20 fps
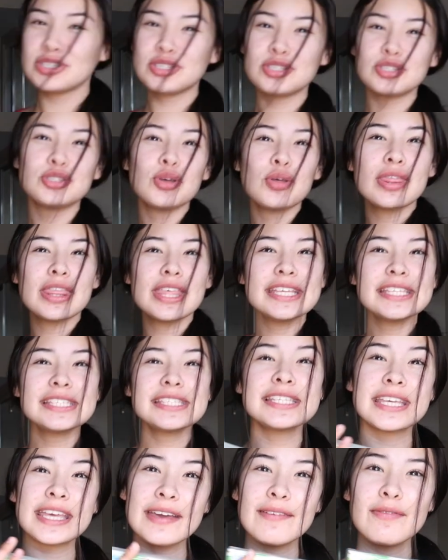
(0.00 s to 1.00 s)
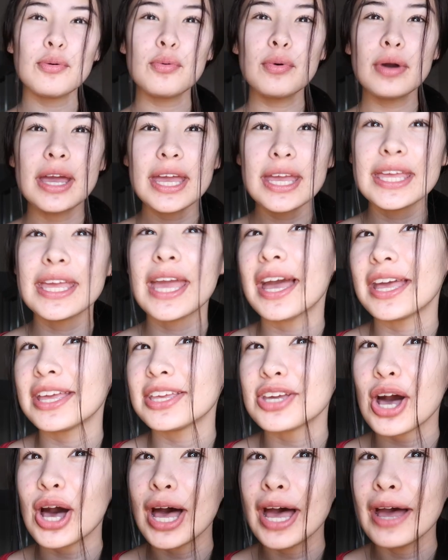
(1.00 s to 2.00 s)
so this giveaway, yeah,
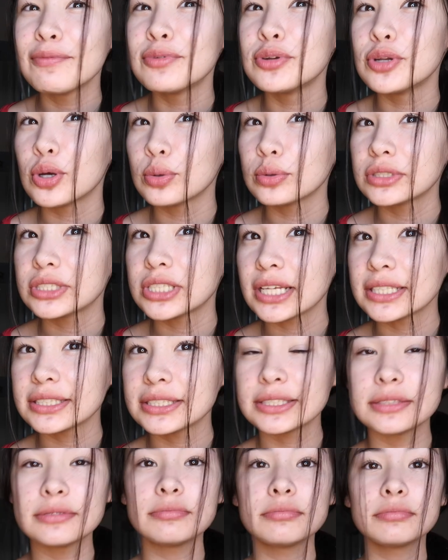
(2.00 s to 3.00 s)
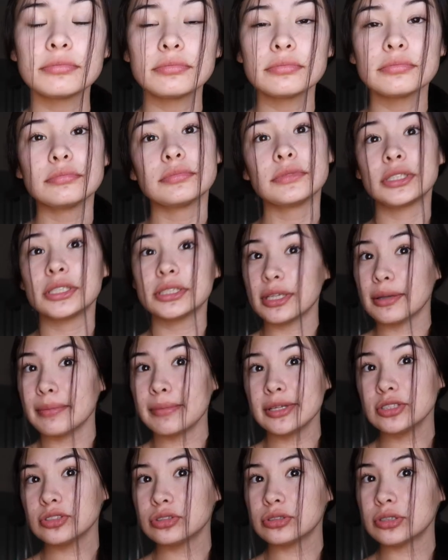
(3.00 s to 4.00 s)
y'all have no chance because
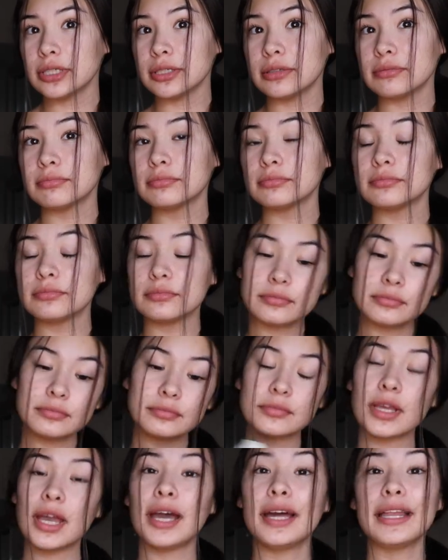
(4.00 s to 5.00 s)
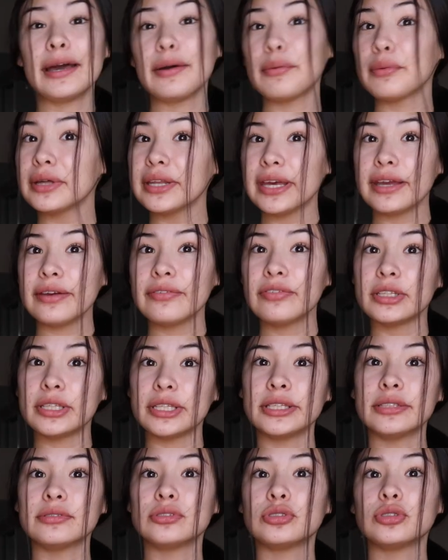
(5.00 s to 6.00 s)
I'm entering and I win
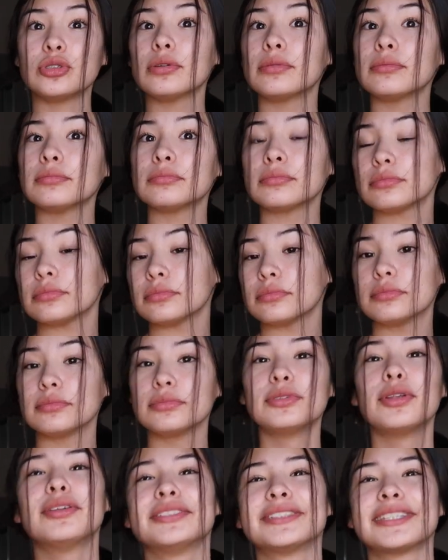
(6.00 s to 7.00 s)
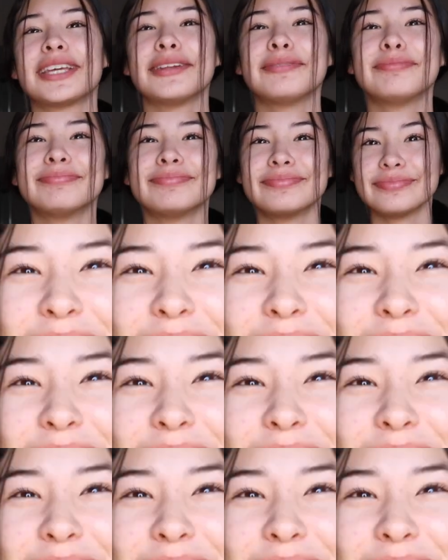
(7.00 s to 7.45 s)
everything, so no, I'm just kidding.